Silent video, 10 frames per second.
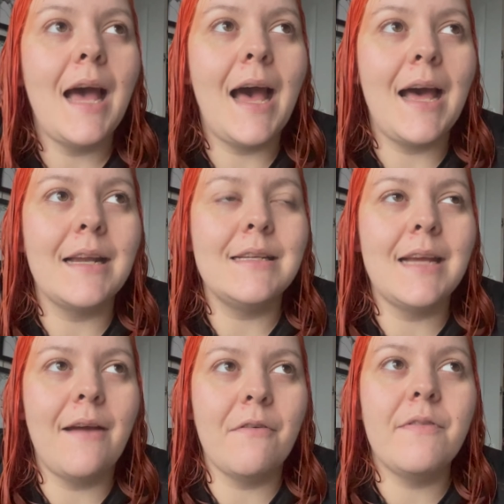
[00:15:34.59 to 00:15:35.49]
and
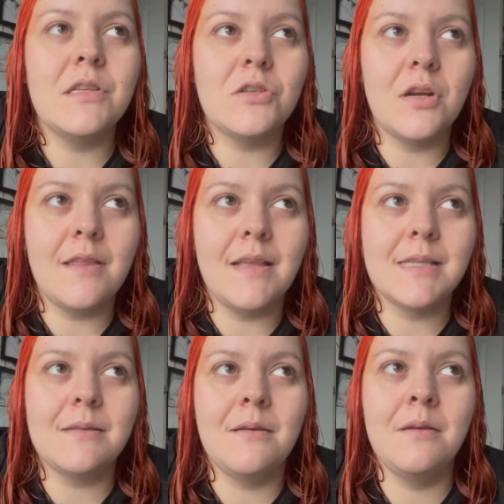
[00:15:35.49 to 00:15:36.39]
everything's done in
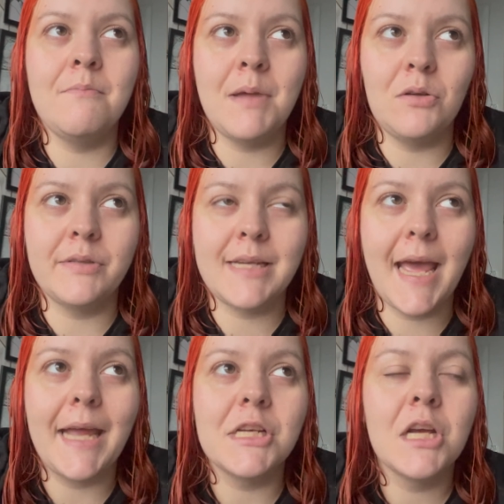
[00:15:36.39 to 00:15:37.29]
this middle
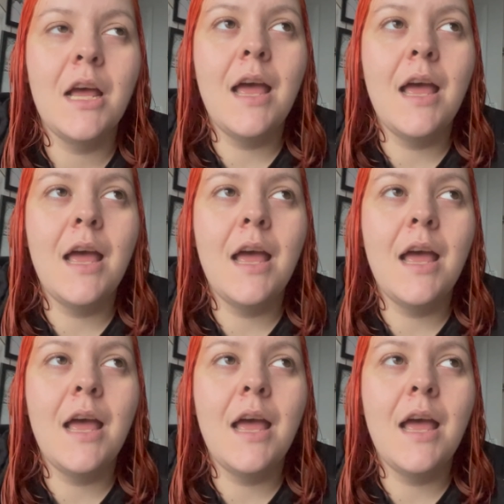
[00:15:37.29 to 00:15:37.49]
stage.